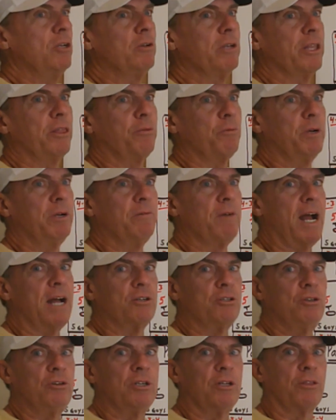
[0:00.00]
only 3
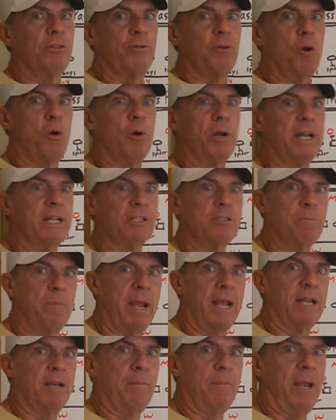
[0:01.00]
routes you can throw against
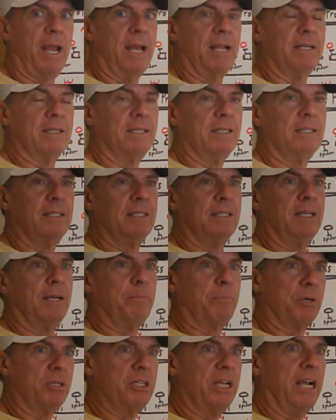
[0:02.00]
man-to-man
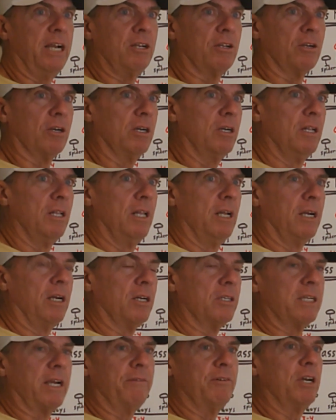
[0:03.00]
in particular,
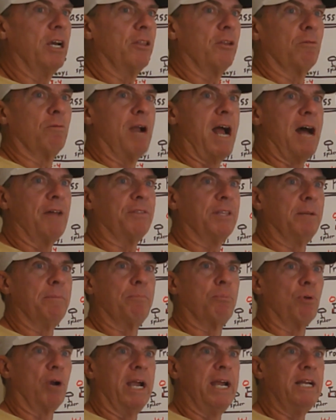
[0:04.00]
because every other route
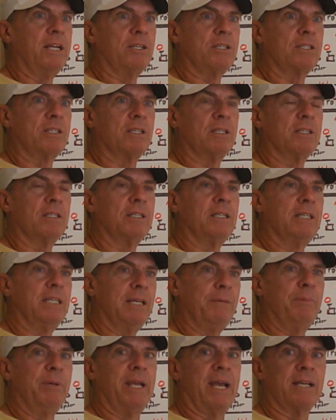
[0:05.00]
that breaks, the
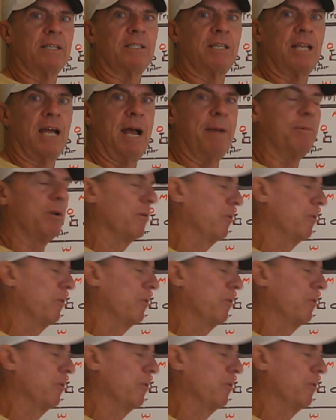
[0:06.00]
DB has time to